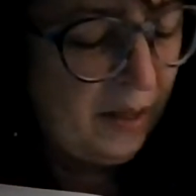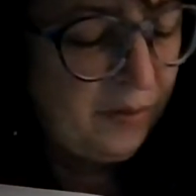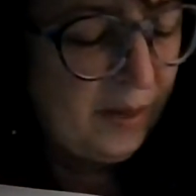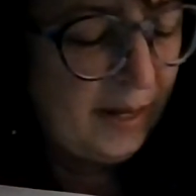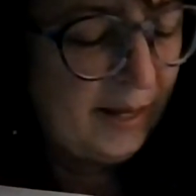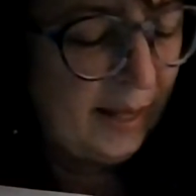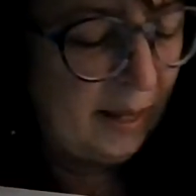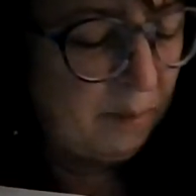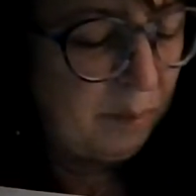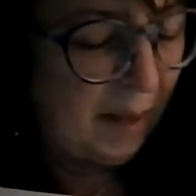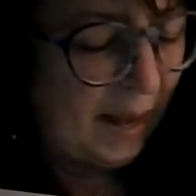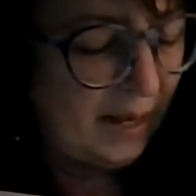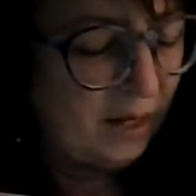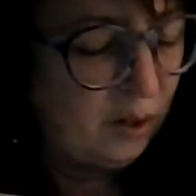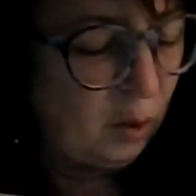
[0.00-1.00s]
Then he came
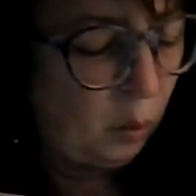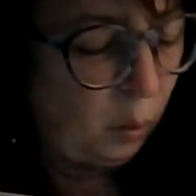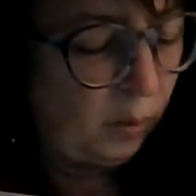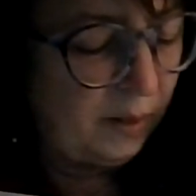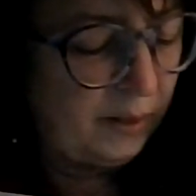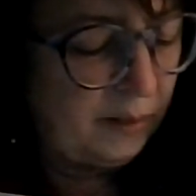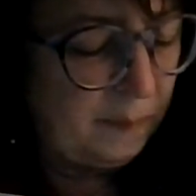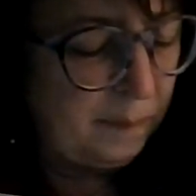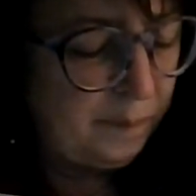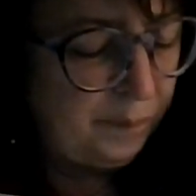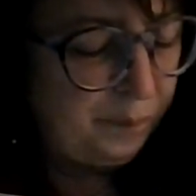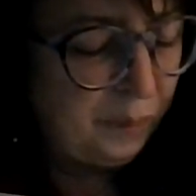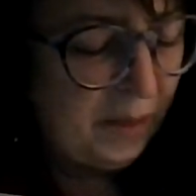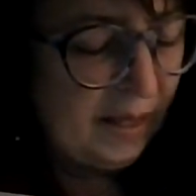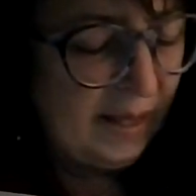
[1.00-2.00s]
back into Oregon,
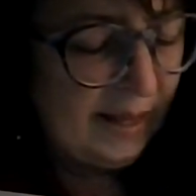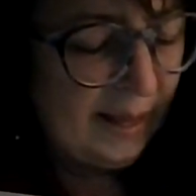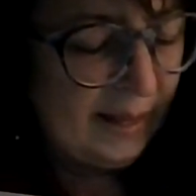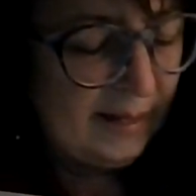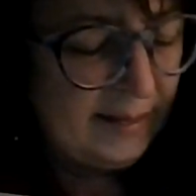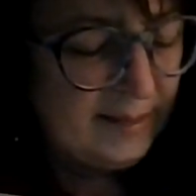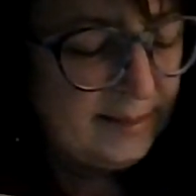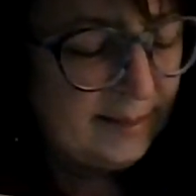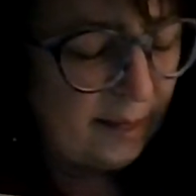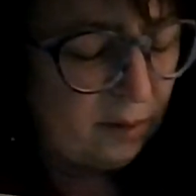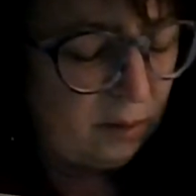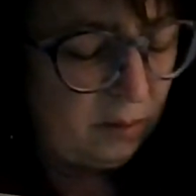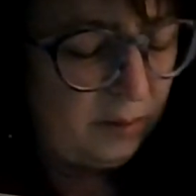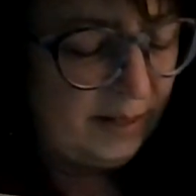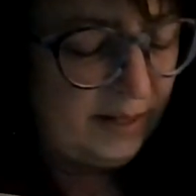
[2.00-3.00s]
and he
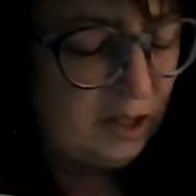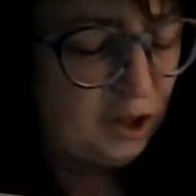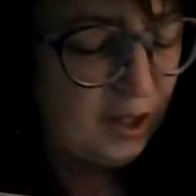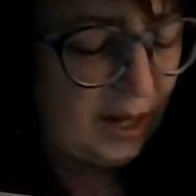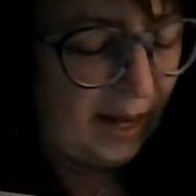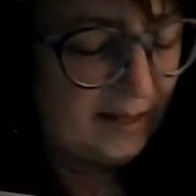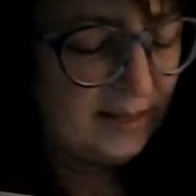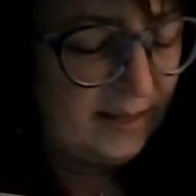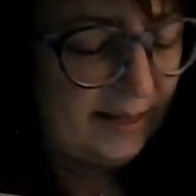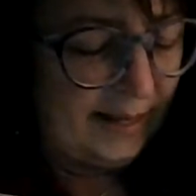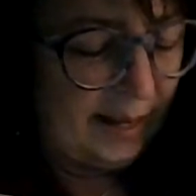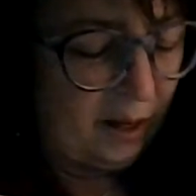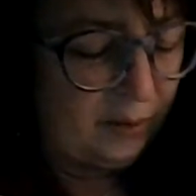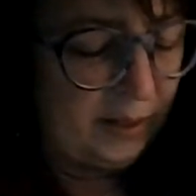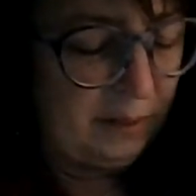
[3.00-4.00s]
settled in Jackson
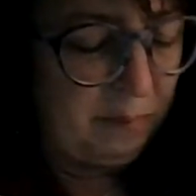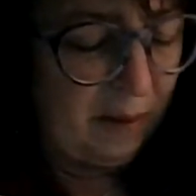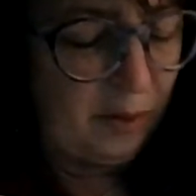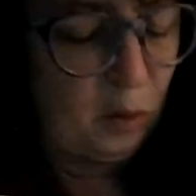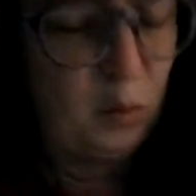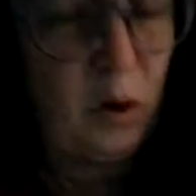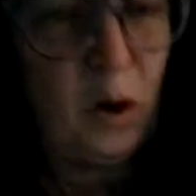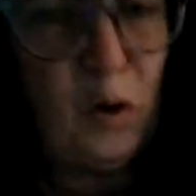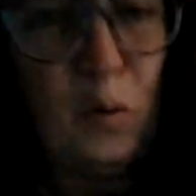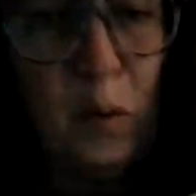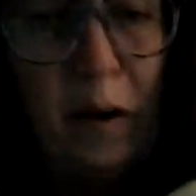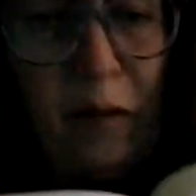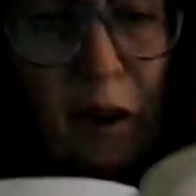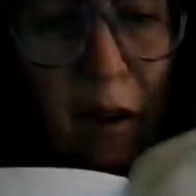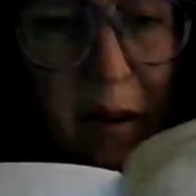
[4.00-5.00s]
County by the Rogue
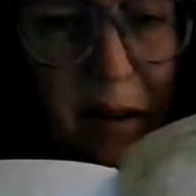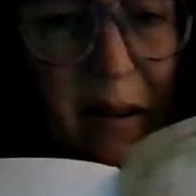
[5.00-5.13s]
River.